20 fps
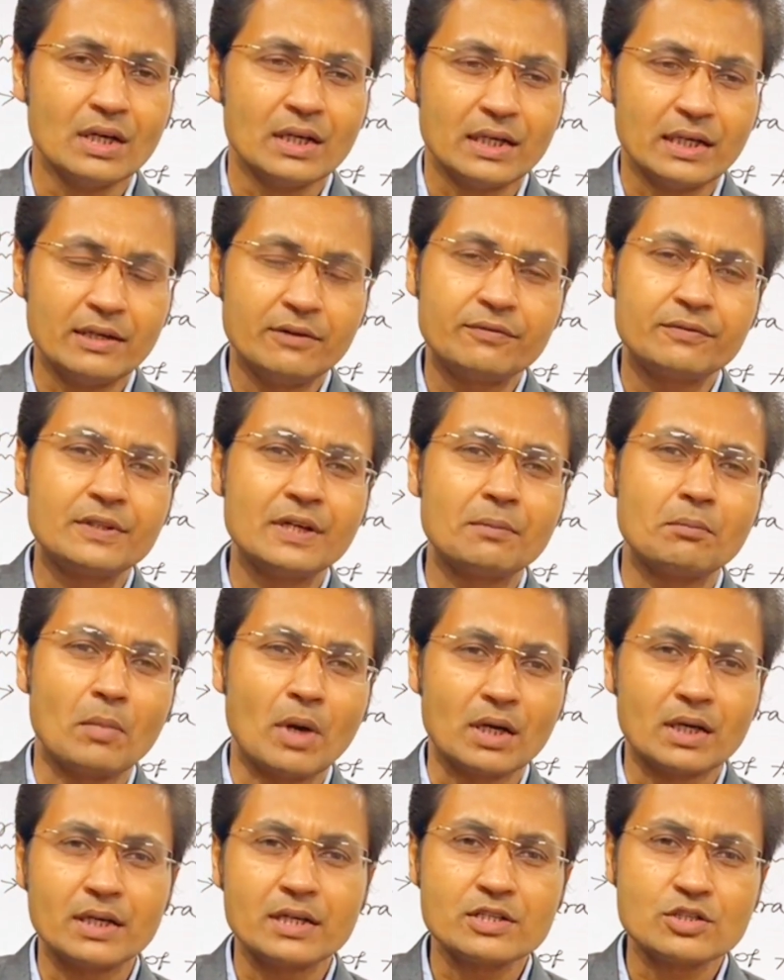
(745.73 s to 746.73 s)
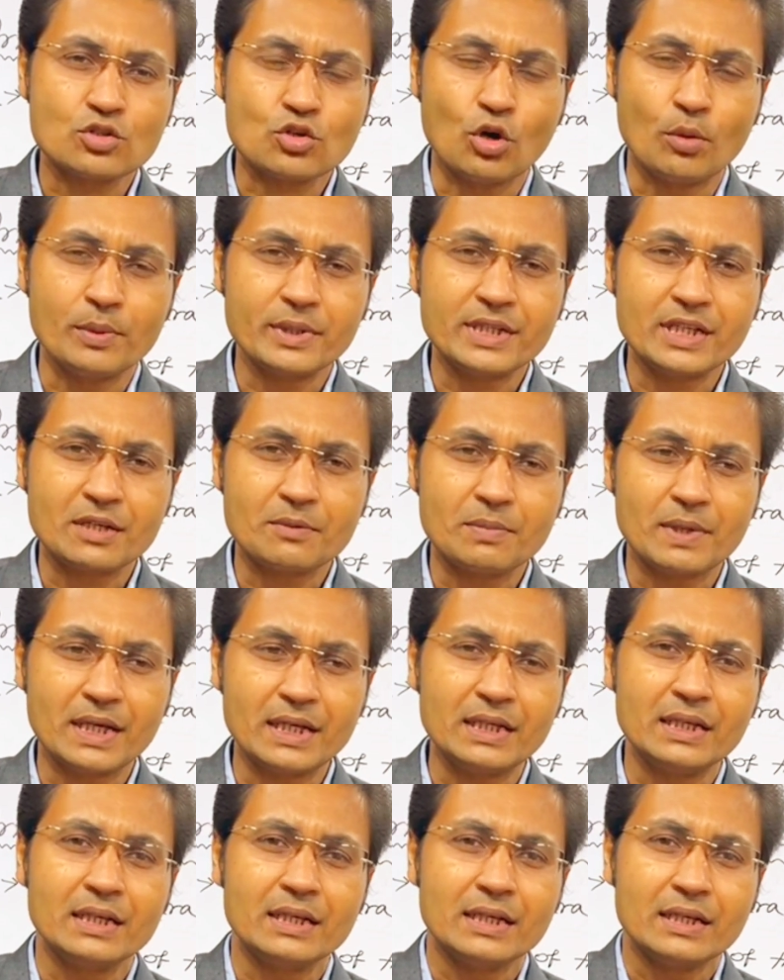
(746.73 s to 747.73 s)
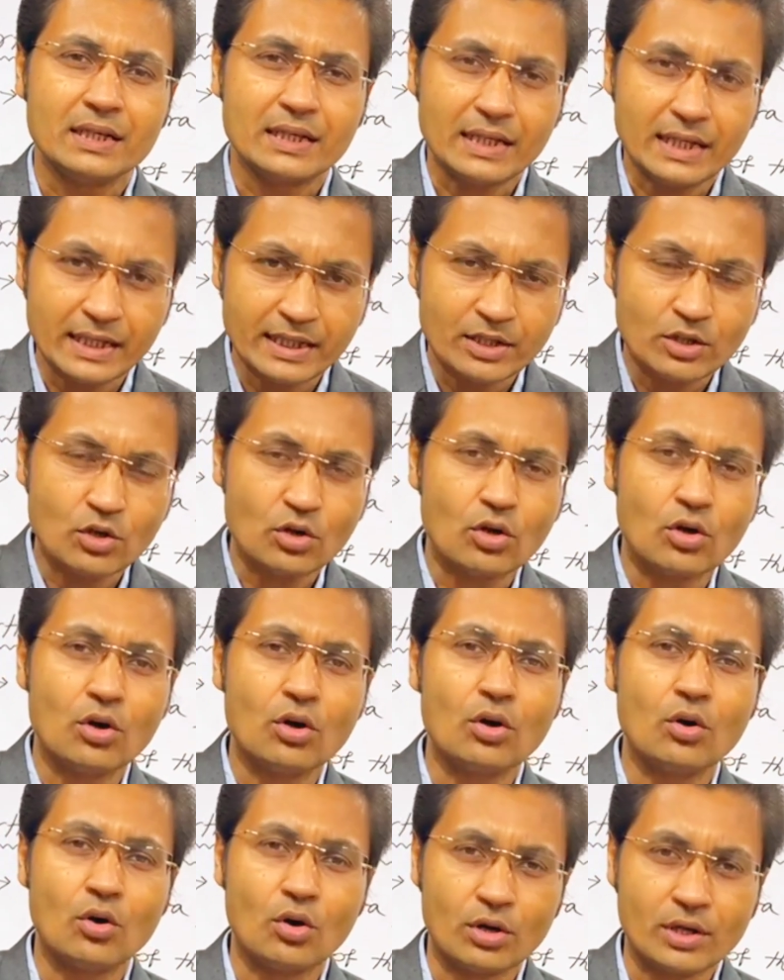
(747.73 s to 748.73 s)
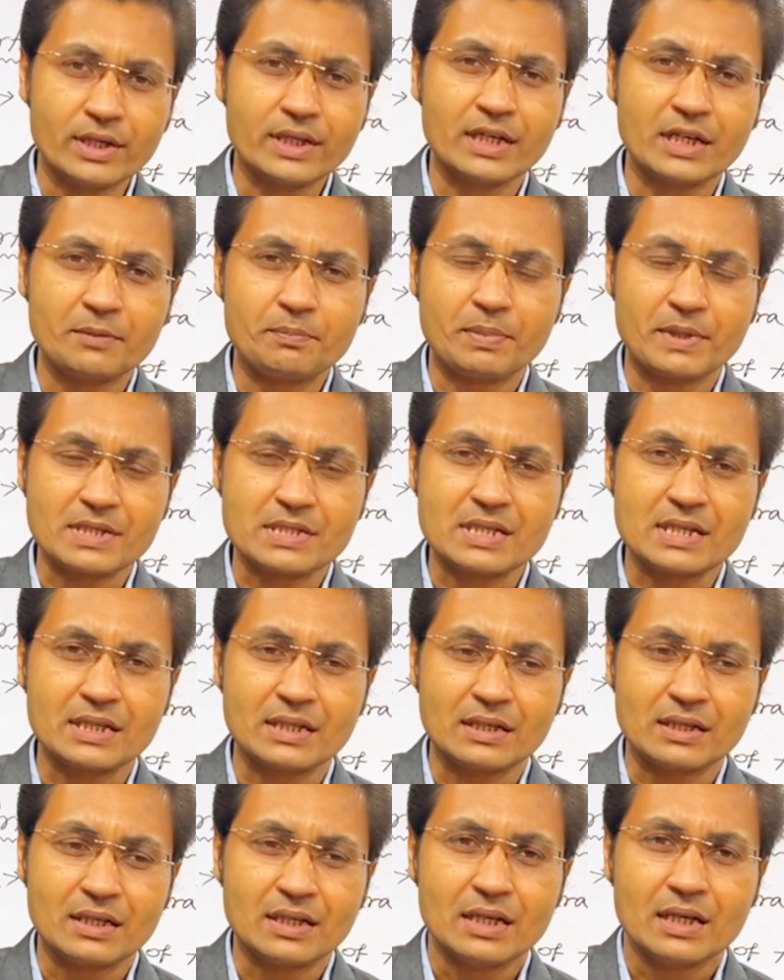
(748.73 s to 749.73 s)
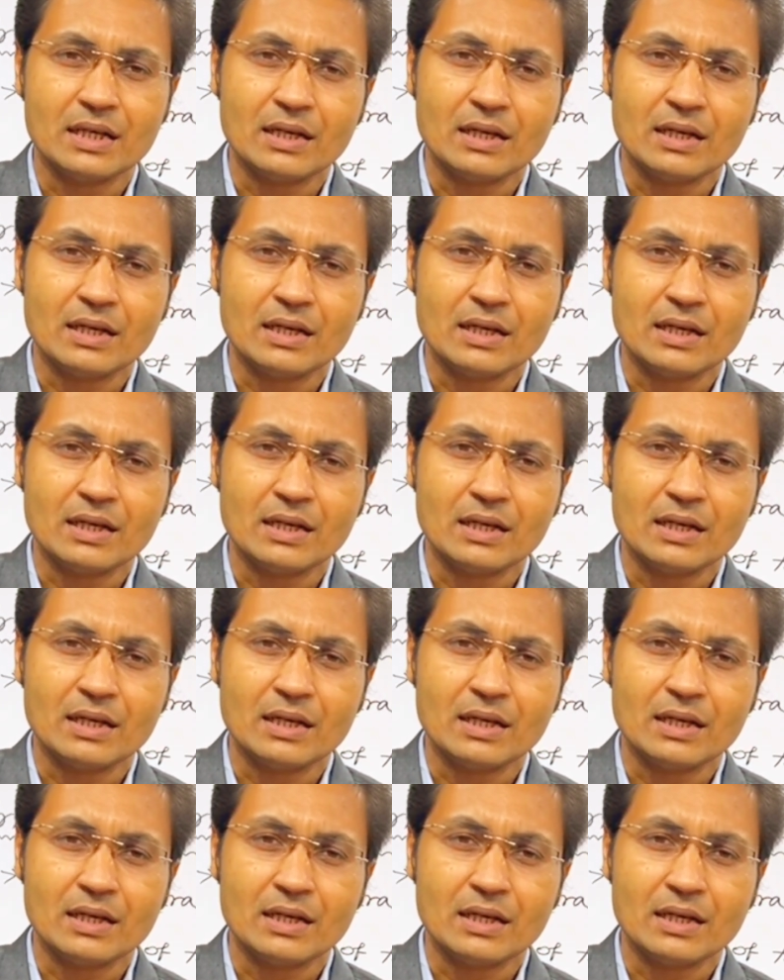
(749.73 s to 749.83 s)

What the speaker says: if the murder is committed by any ordinary person